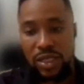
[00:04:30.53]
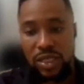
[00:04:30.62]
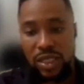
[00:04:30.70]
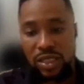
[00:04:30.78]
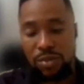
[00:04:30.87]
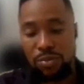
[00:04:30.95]

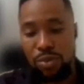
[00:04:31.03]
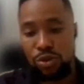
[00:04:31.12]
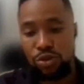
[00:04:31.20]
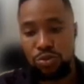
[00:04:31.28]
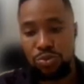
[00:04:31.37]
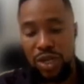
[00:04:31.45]
There's a
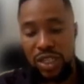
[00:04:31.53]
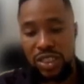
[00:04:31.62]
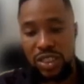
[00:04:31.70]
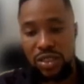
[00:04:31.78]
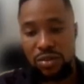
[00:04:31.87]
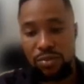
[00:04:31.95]
bundle branch
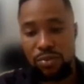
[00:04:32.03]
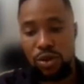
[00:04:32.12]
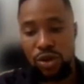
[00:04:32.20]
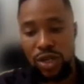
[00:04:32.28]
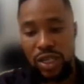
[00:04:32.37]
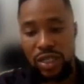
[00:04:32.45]

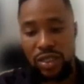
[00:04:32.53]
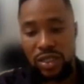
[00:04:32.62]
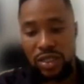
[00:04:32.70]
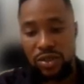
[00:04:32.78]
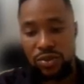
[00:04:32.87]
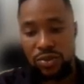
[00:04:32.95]
block here,
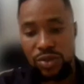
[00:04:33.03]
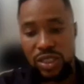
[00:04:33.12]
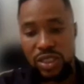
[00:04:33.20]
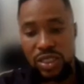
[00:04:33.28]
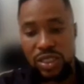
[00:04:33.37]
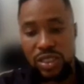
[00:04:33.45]
which
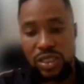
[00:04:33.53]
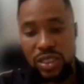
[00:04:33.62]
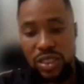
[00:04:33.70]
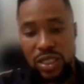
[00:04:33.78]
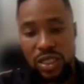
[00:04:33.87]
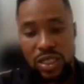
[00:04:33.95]
is
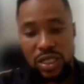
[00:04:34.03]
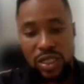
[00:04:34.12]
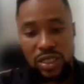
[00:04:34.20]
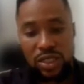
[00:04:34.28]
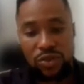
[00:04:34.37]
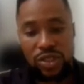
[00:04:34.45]

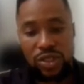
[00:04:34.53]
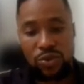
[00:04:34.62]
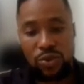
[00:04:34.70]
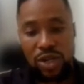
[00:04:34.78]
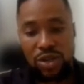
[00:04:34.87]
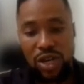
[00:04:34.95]
the reason
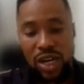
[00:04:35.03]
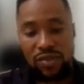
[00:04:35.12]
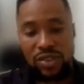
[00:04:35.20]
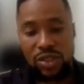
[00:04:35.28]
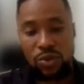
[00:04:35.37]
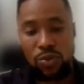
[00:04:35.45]
why you're
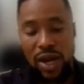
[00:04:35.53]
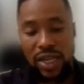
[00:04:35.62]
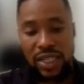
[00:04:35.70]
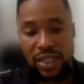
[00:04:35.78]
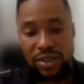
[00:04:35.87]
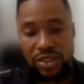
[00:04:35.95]
having a wide
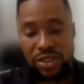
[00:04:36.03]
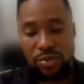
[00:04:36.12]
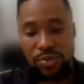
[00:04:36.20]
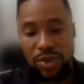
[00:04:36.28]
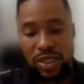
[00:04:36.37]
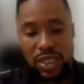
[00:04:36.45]
KRS
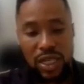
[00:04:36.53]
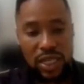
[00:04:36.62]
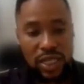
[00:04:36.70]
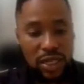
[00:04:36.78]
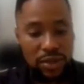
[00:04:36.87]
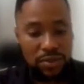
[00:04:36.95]
complex like
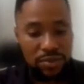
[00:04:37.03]
that.